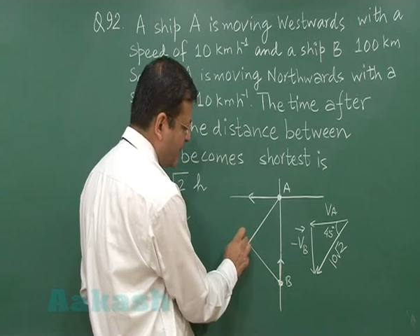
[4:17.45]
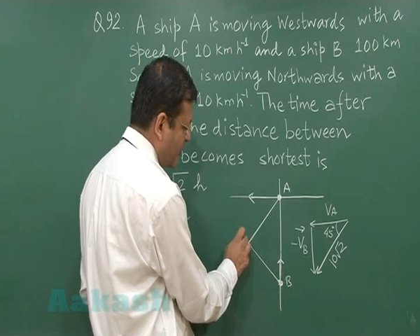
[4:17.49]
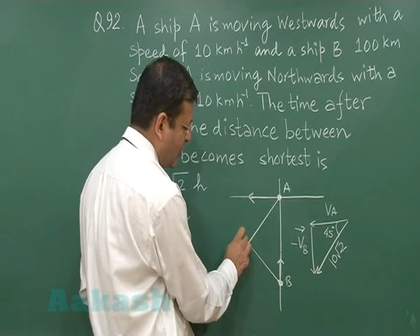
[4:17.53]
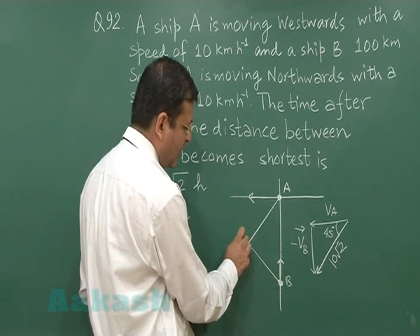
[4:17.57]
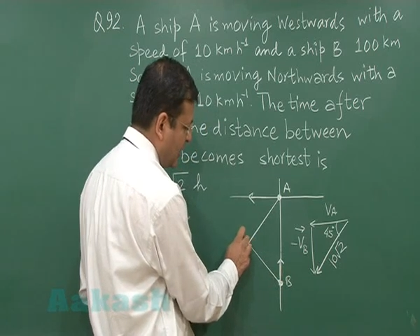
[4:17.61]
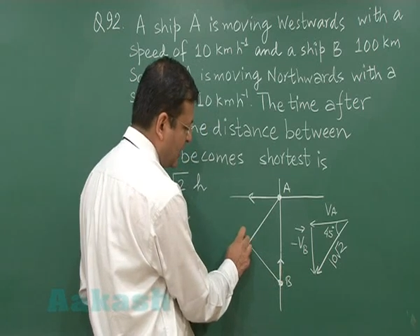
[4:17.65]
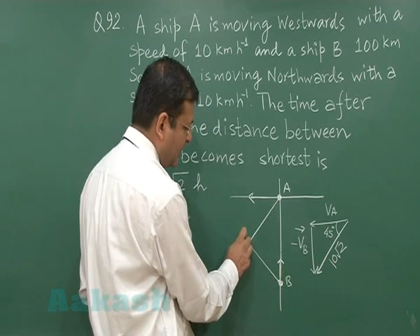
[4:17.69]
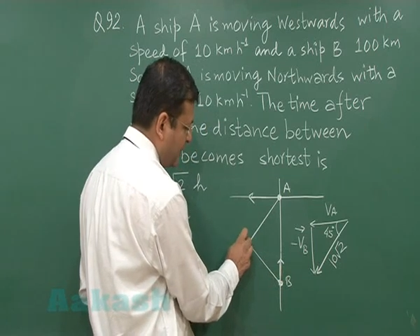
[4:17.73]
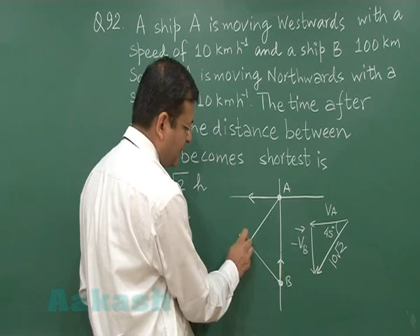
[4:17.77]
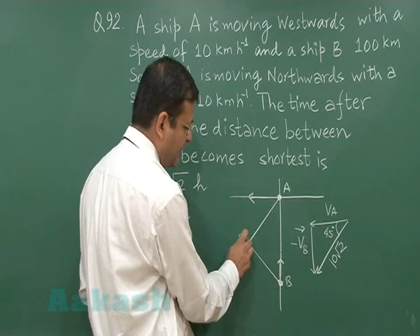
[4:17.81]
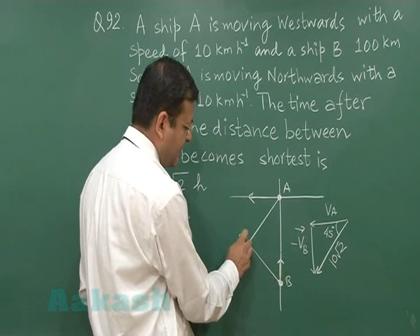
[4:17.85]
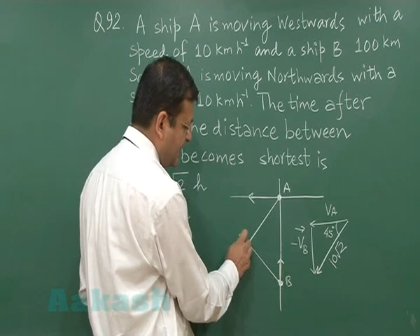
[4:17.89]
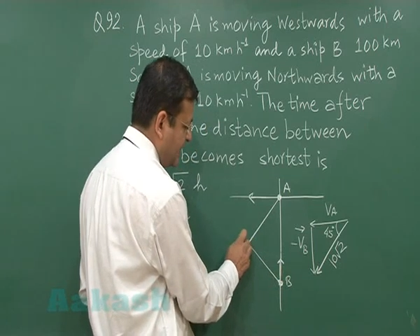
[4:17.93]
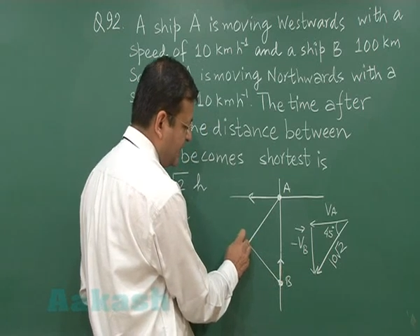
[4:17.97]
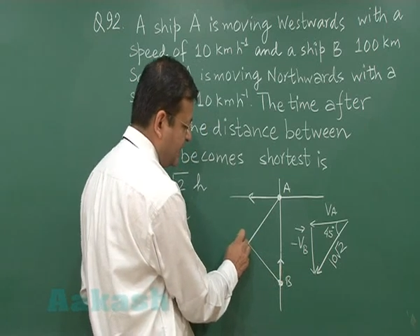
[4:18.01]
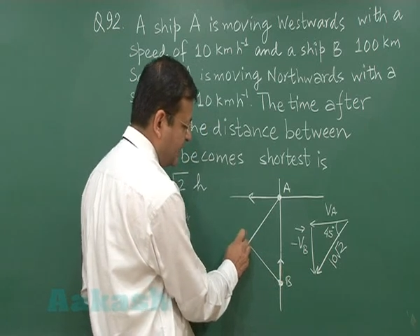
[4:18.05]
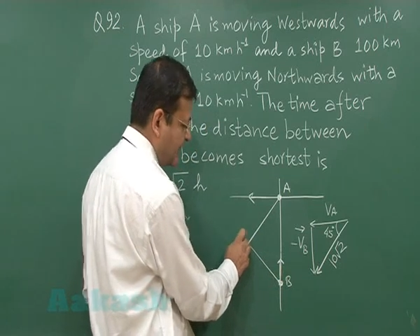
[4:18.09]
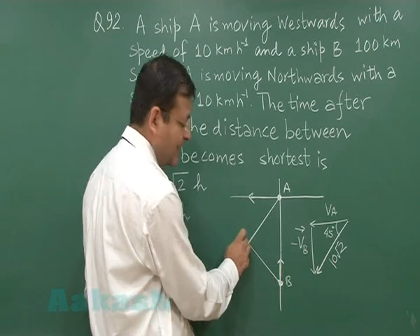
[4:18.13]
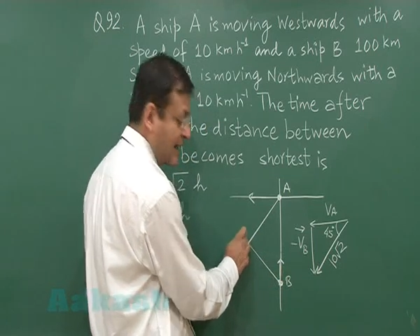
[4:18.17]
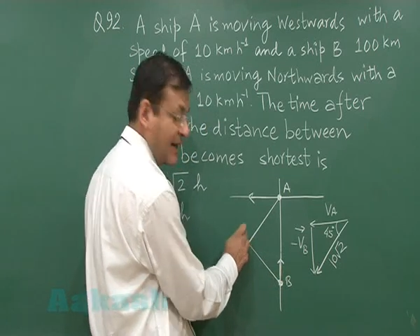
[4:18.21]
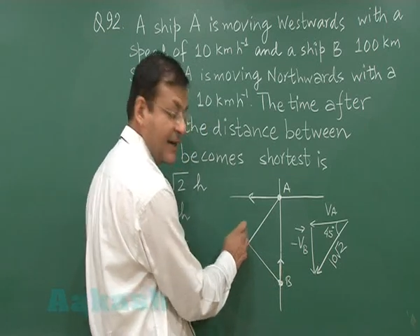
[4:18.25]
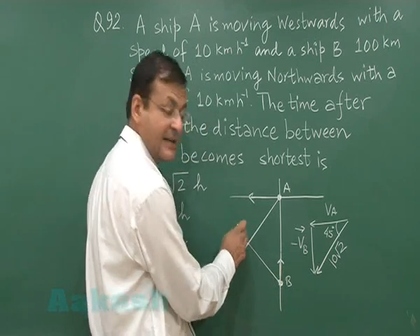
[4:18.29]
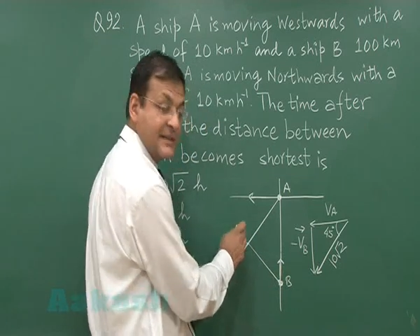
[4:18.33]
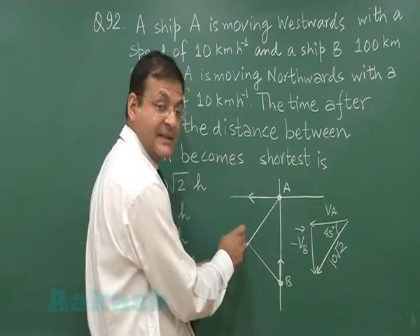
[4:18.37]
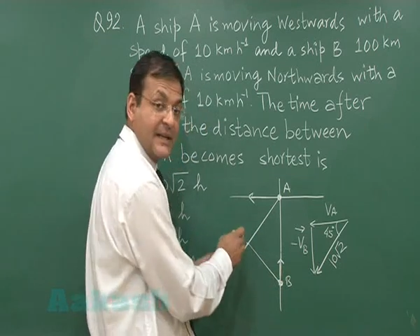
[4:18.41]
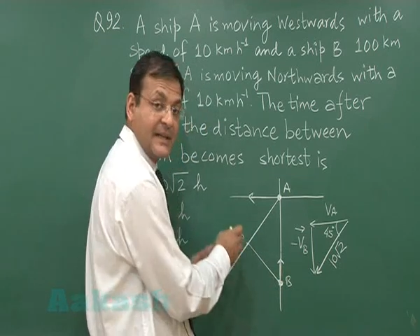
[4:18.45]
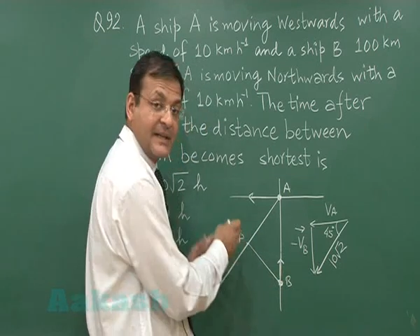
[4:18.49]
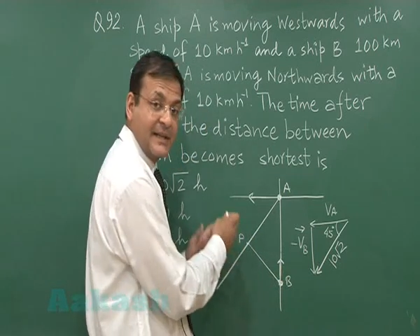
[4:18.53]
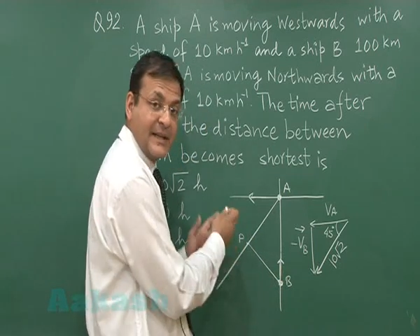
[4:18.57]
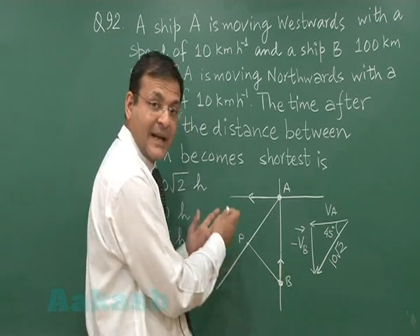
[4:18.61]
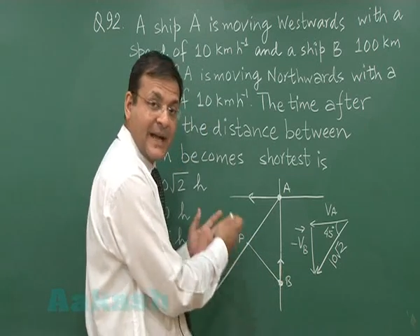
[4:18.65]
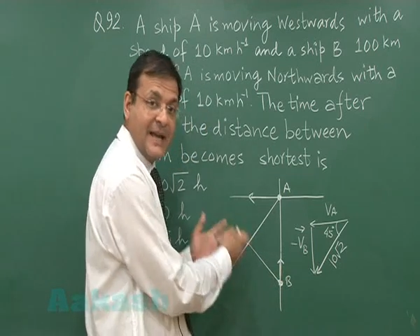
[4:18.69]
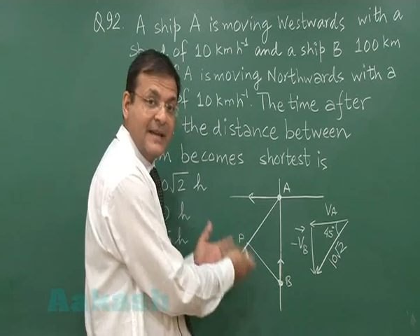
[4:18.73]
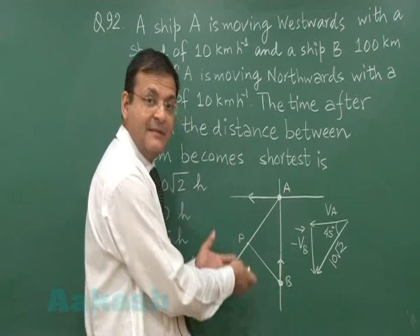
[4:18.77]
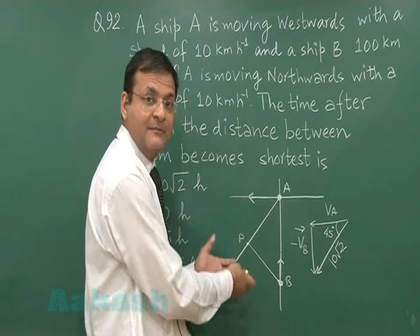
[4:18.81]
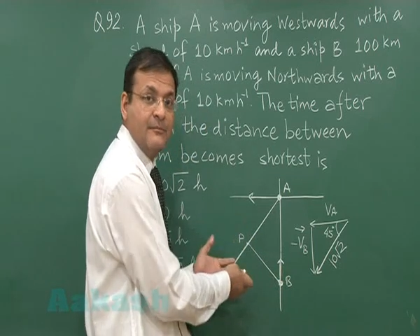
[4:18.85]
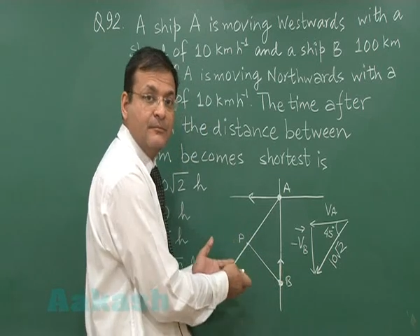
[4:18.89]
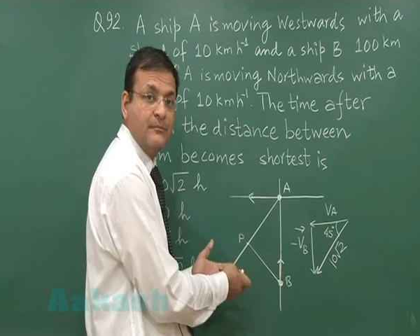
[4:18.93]
point P and the
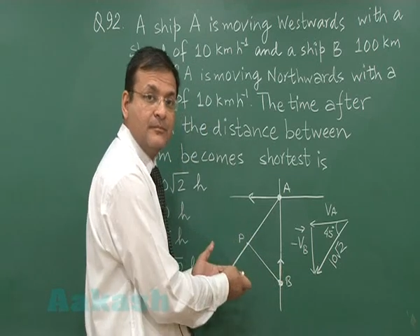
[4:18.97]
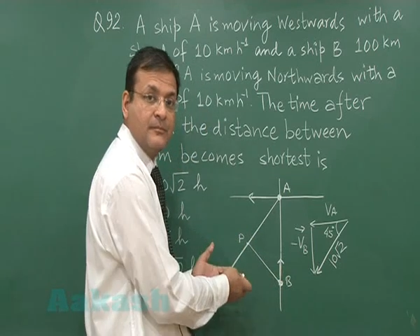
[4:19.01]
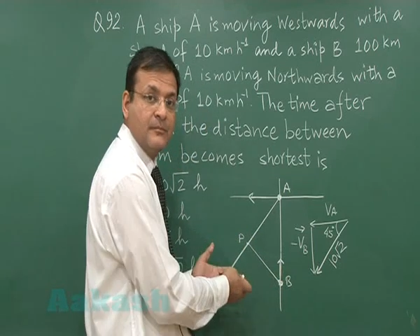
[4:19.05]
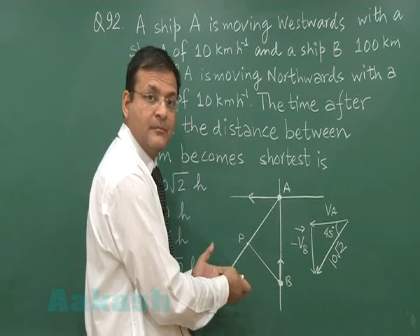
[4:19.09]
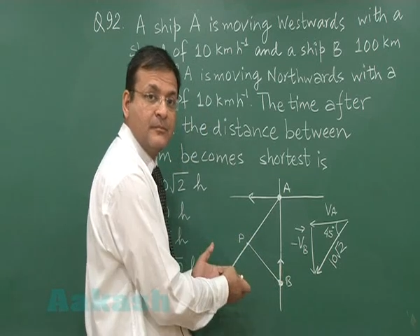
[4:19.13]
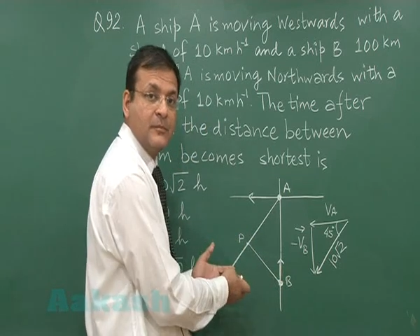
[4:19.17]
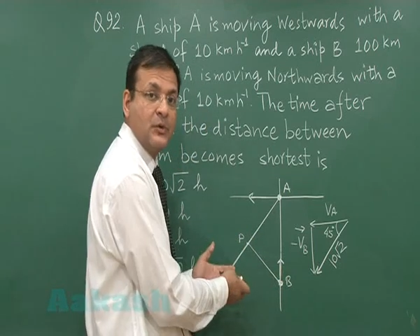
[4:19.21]
time